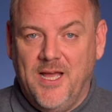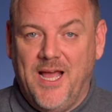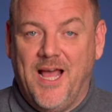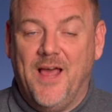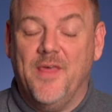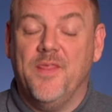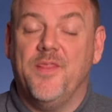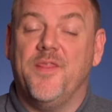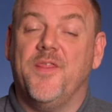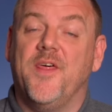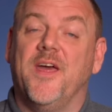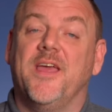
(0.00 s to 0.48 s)

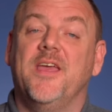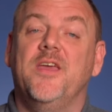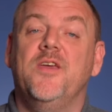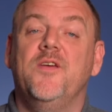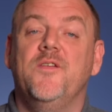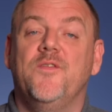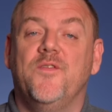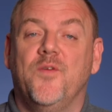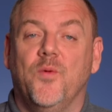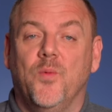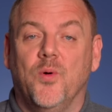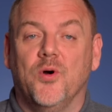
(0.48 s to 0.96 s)
and thank you
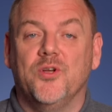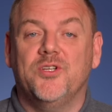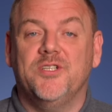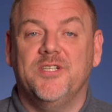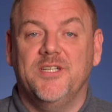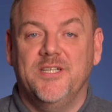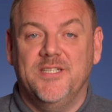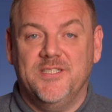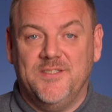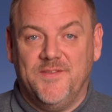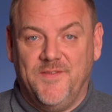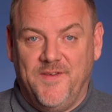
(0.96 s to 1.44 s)
for watching
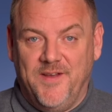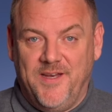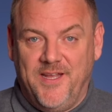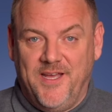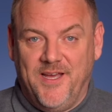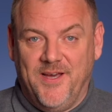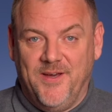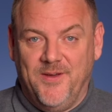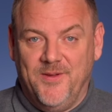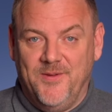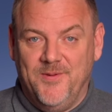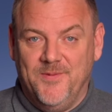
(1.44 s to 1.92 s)
this
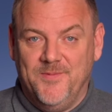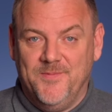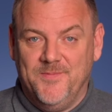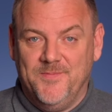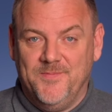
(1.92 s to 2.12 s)
video.